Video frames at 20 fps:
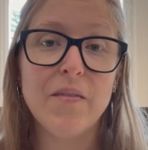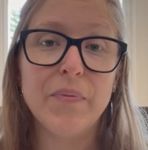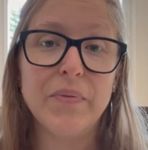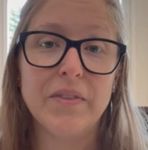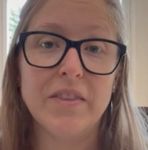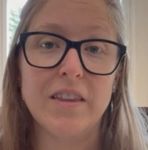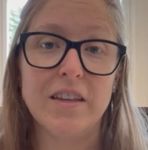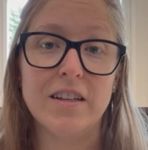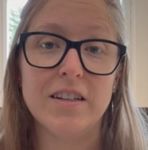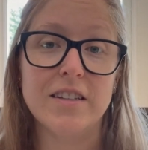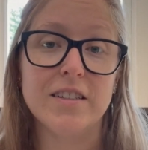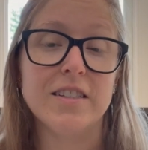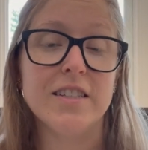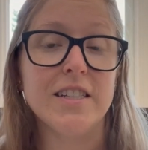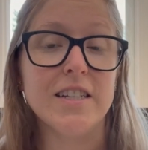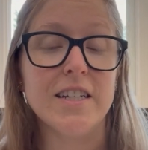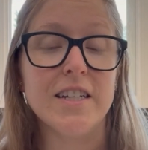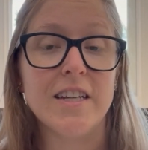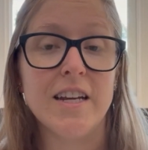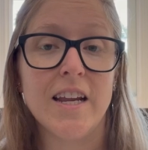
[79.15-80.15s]
The
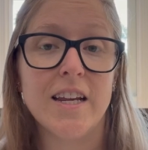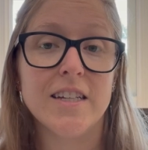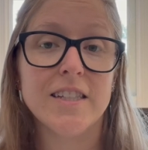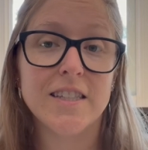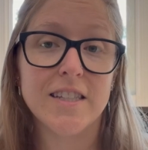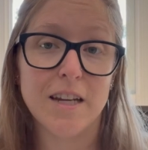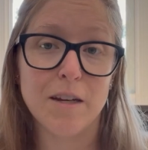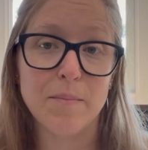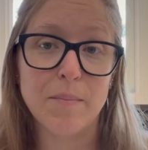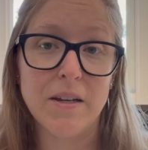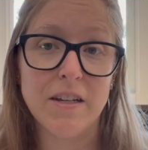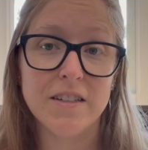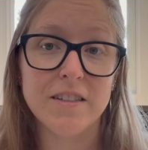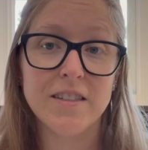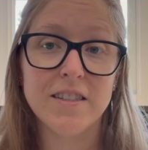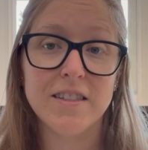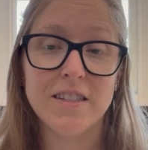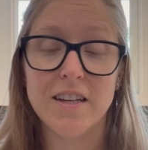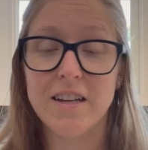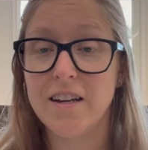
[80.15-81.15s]
DNA
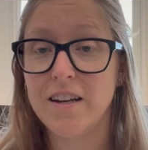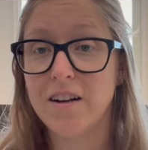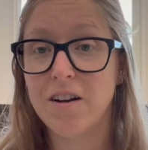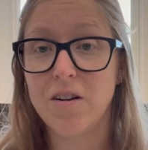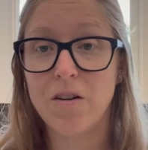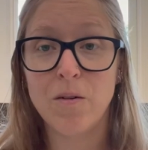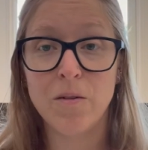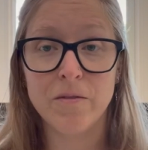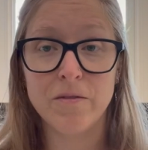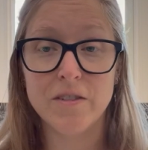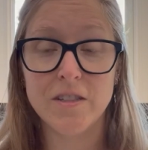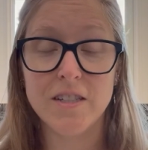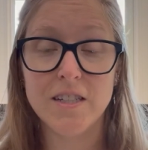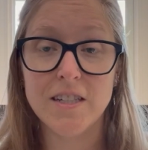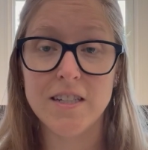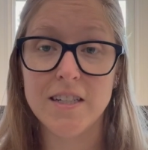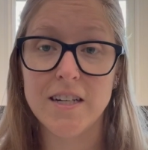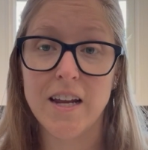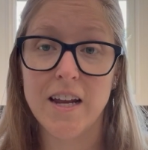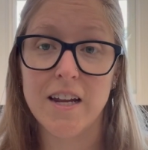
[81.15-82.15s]
segments and all the
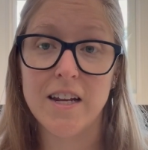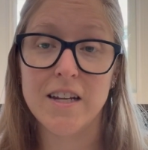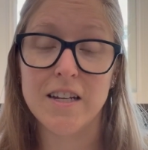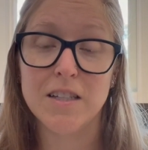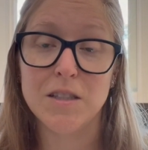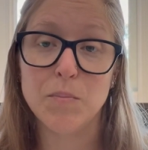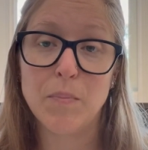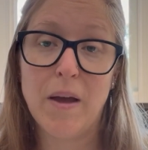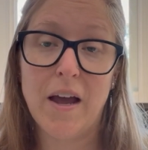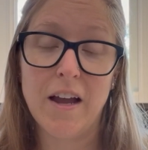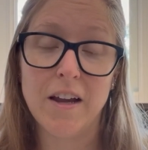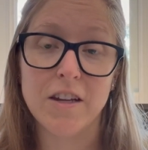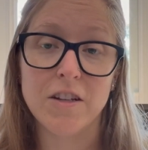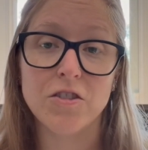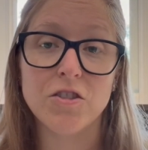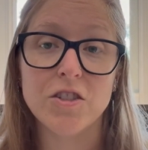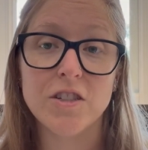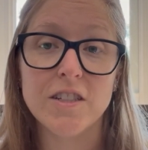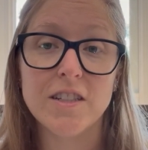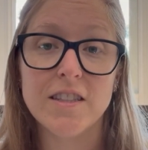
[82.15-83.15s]
DNA is
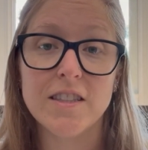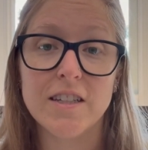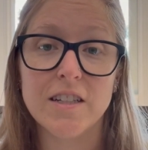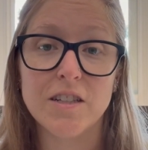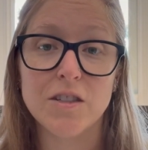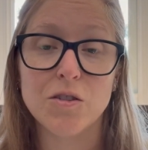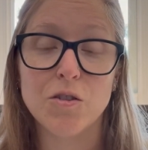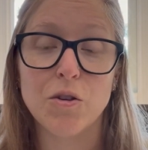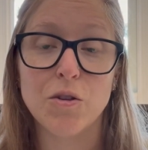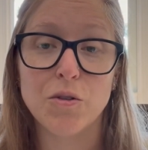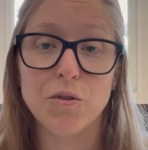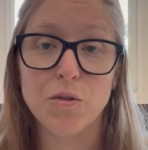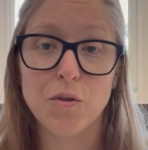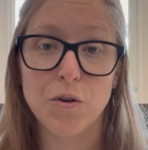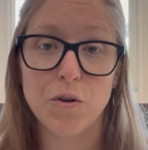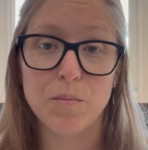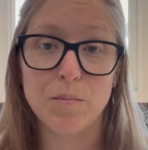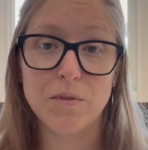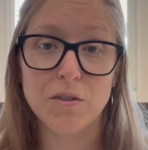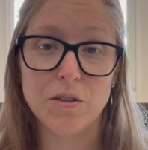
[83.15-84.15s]
packaged into things called
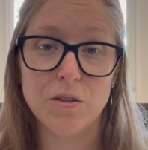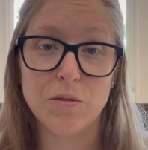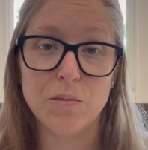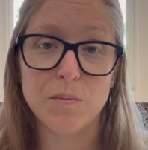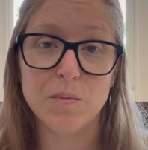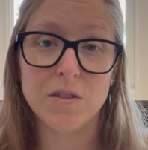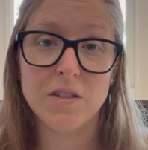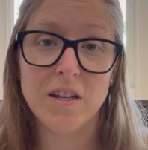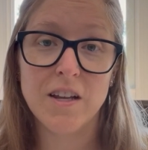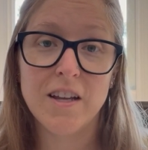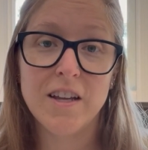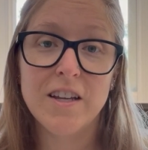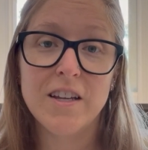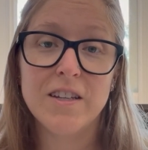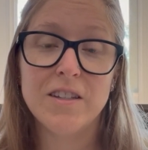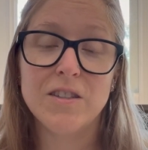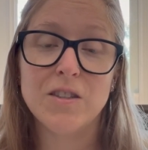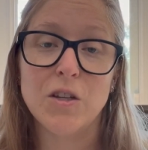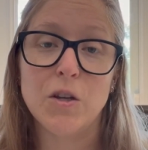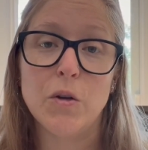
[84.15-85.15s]
chromosomes.
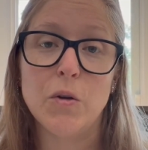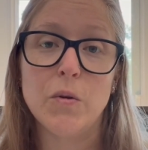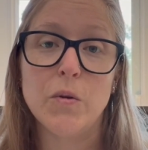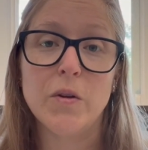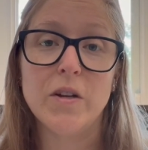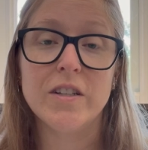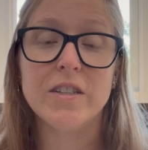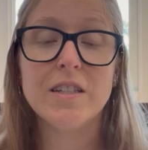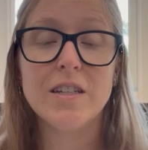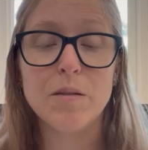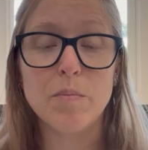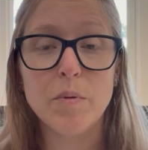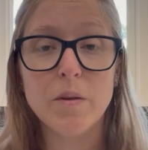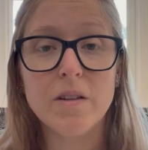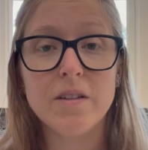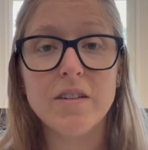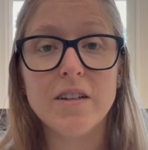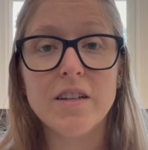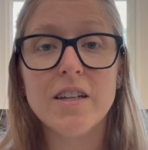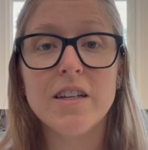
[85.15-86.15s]
So
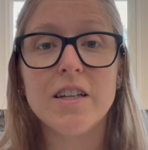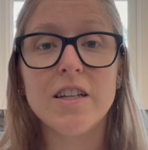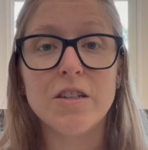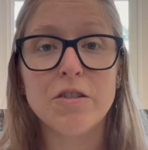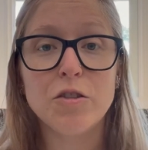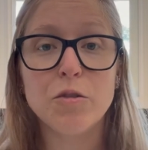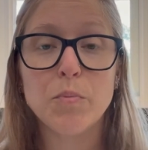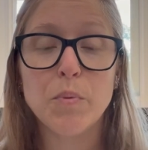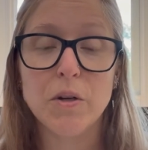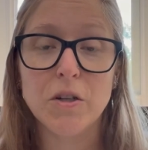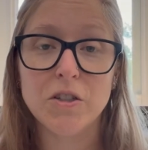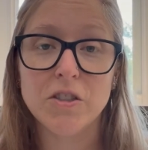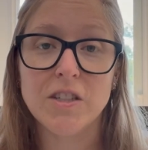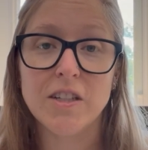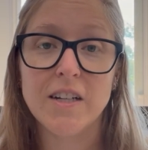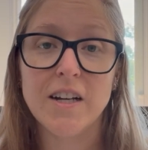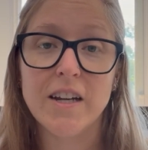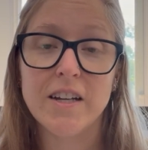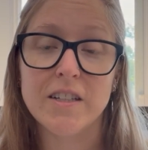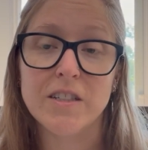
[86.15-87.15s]
typically each
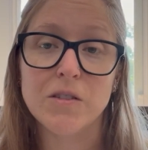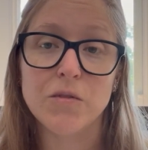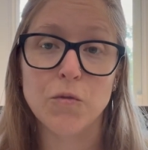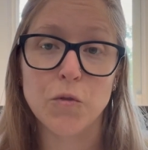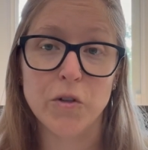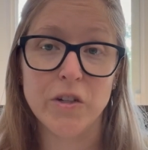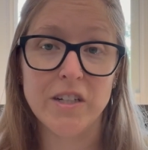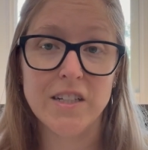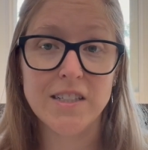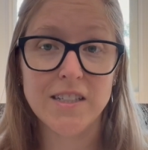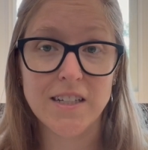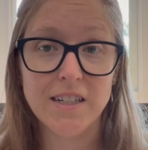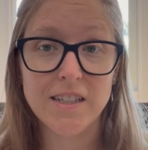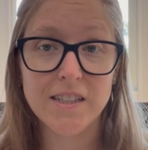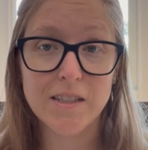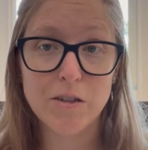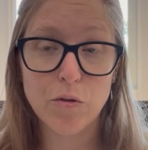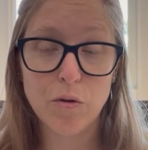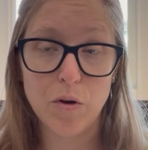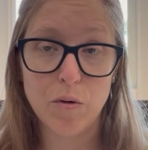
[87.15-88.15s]
person has
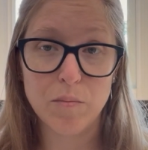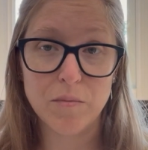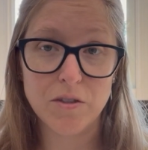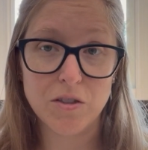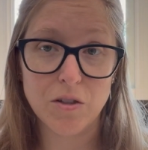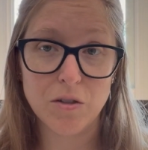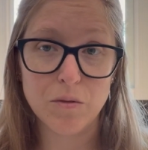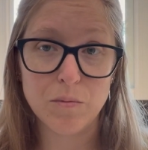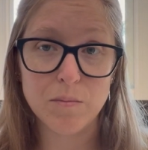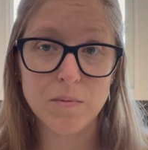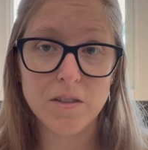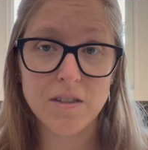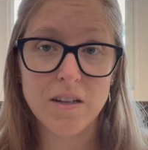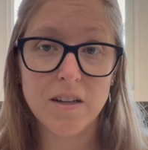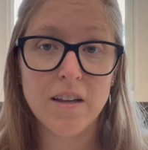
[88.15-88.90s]
46 chromosomes.